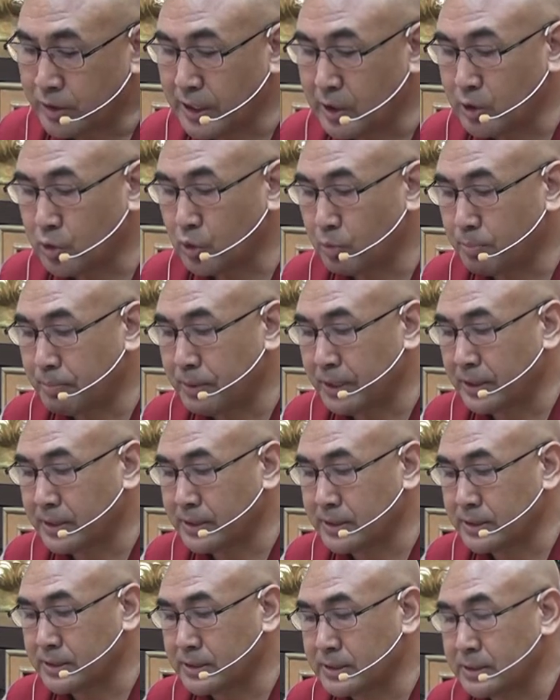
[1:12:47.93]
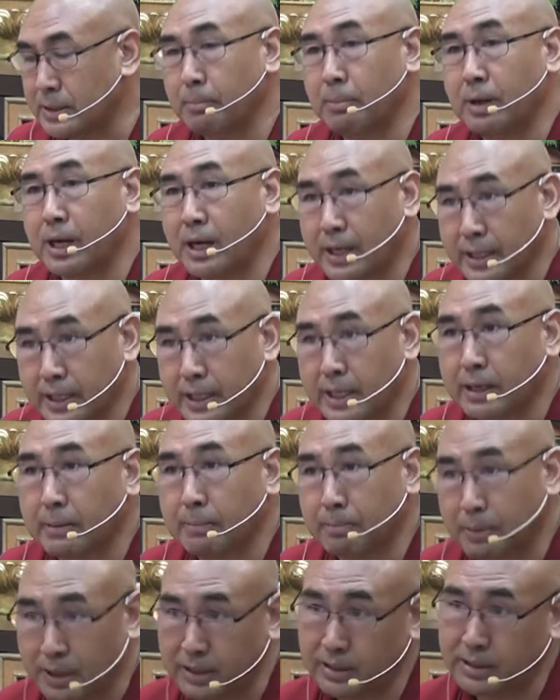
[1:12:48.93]
you cannot practice the
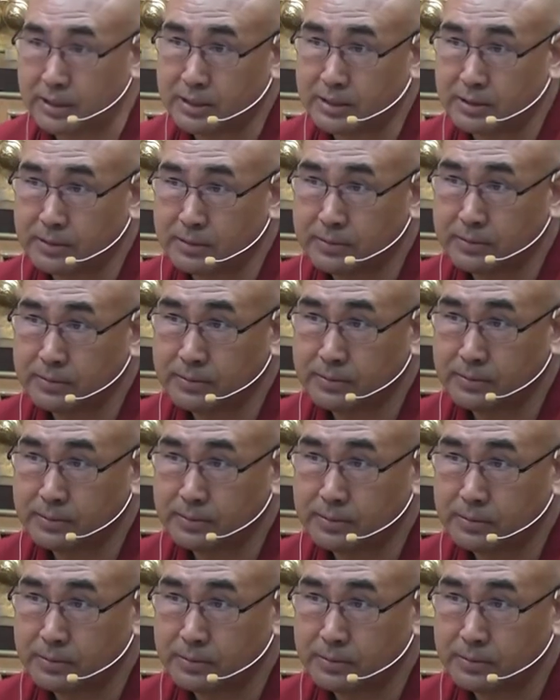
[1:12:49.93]
Mahayana path.